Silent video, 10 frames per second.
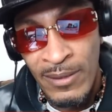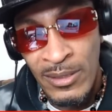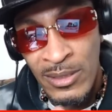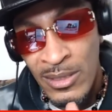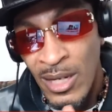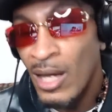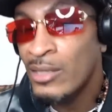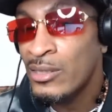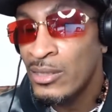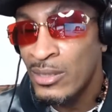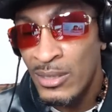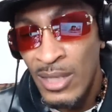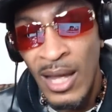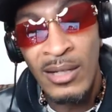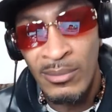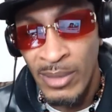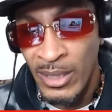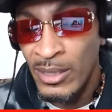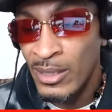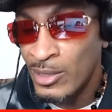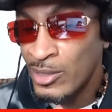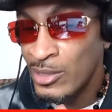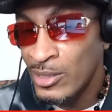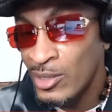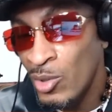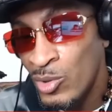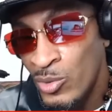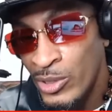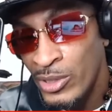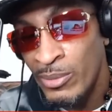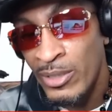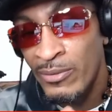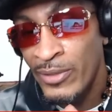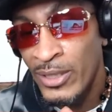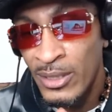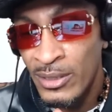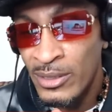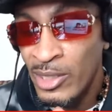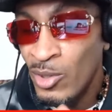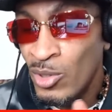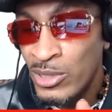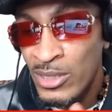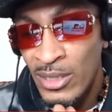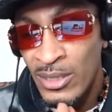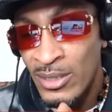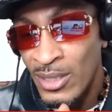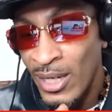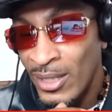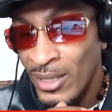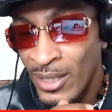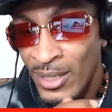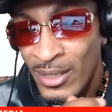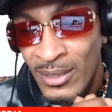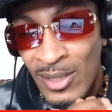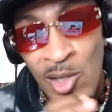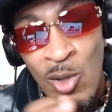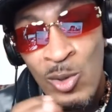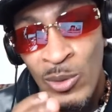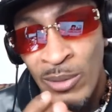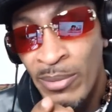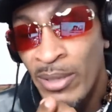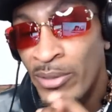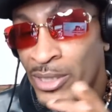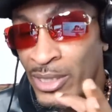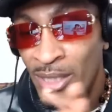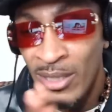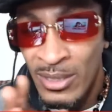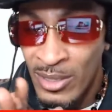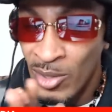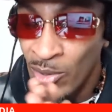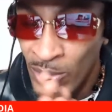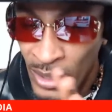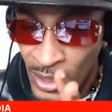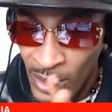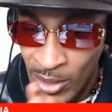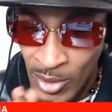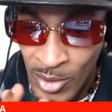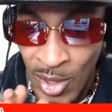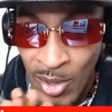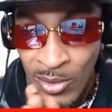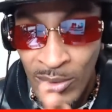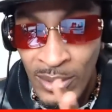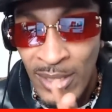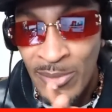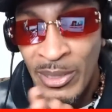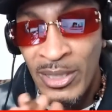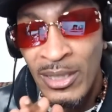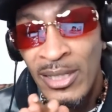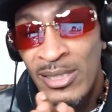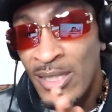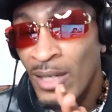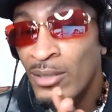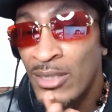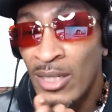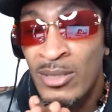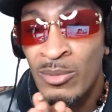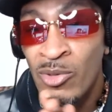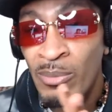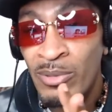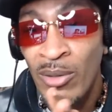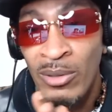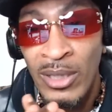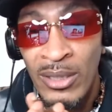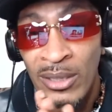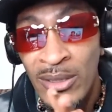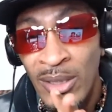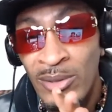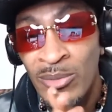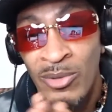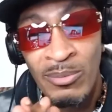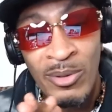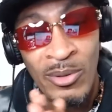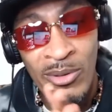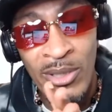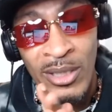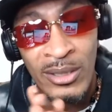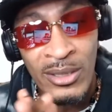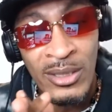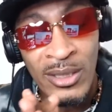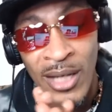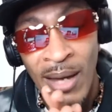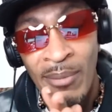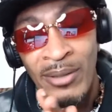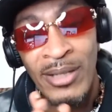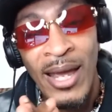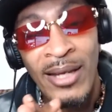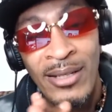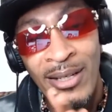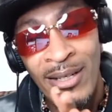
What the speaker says: This is conscious designer, my nigga. This goes with your motherfucking Dior sneakers. Like this goes with a Mary jeans. So, let's be clear. Sell some crypto, nigga. Sell some crypto. You could get the hoodie. How about that?